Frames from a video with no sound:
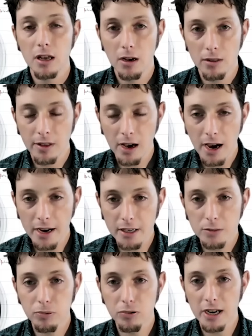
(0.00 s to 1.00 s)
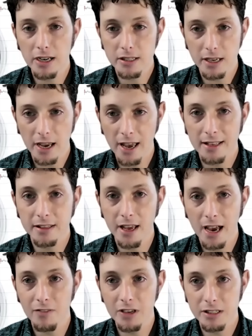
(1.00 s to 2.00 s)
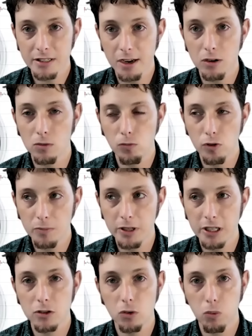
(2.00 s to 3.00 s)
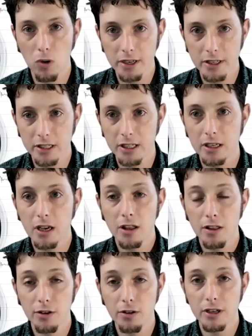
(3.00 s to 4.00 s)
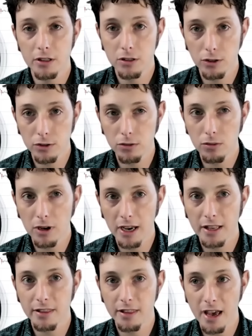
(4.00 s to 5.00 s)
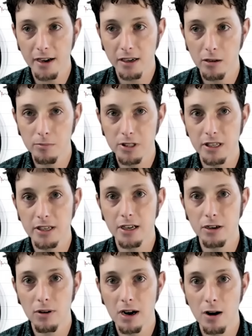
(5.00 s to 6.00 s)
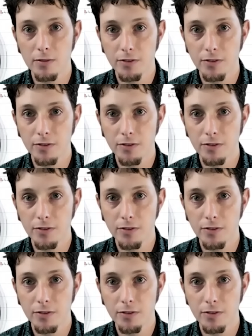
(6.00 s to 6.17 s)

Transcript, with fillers: The highest price at the halving cycle would be 2032, and that comes in at around